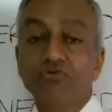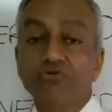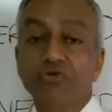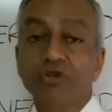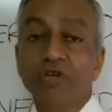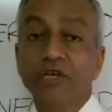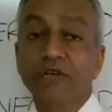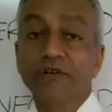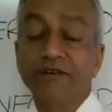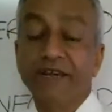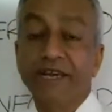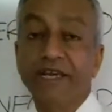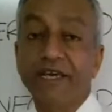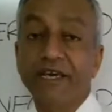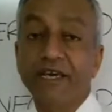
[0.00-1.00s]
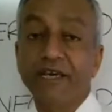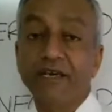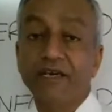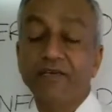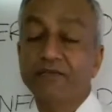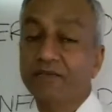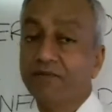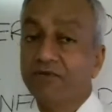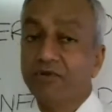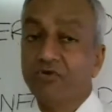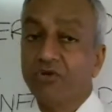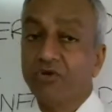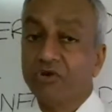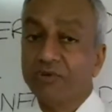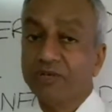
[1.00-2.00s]
So the trainee is
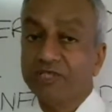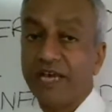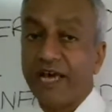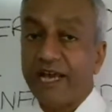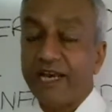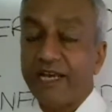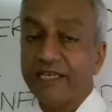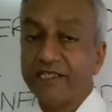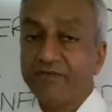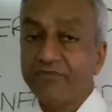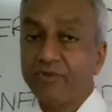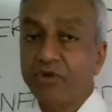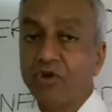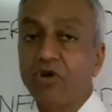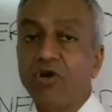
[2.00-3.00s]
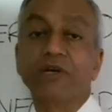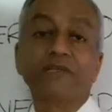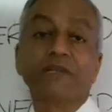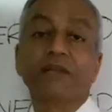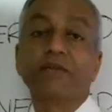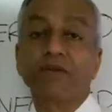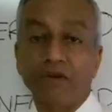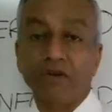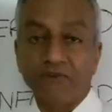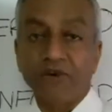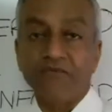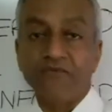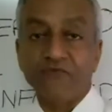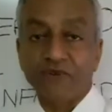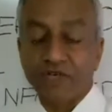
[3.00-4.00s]
never going to be challenged beyond his level
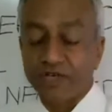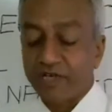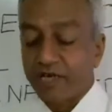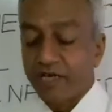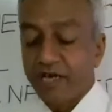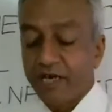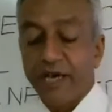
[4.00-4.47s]
of comfort.